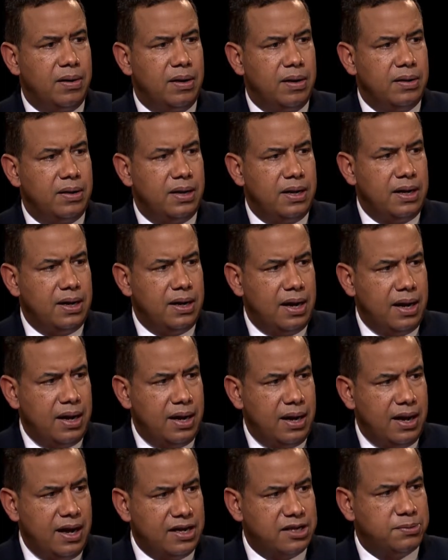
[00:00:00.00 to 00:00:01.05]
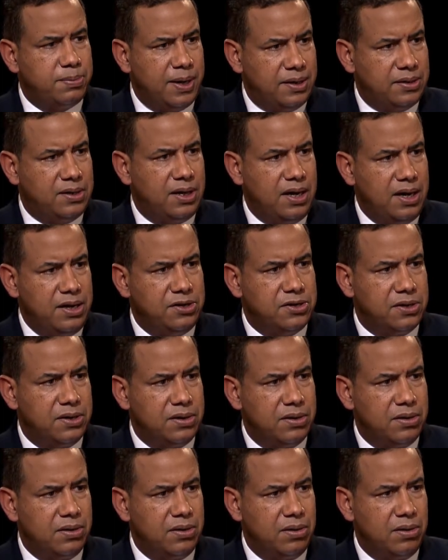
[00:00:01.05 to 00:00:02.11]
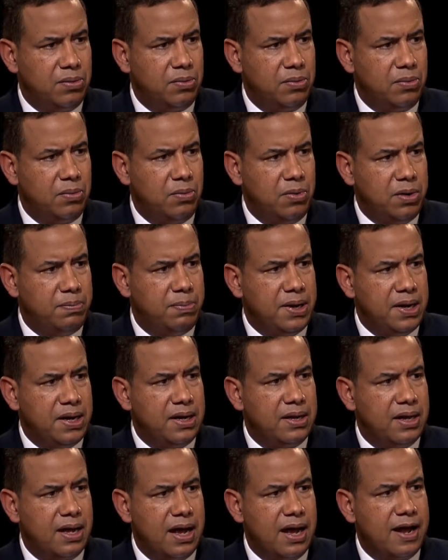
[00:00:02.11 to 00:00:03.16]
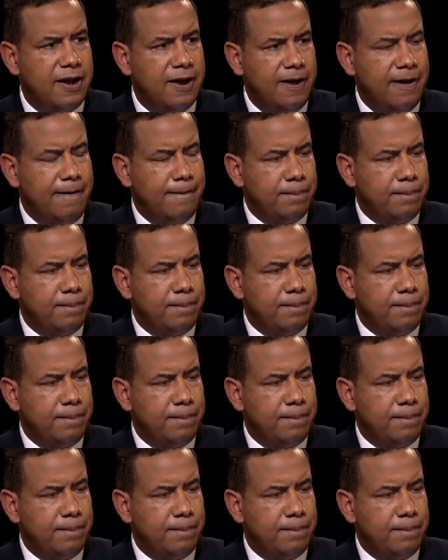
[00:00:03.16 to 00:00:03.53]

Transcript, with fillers: the expectation would be that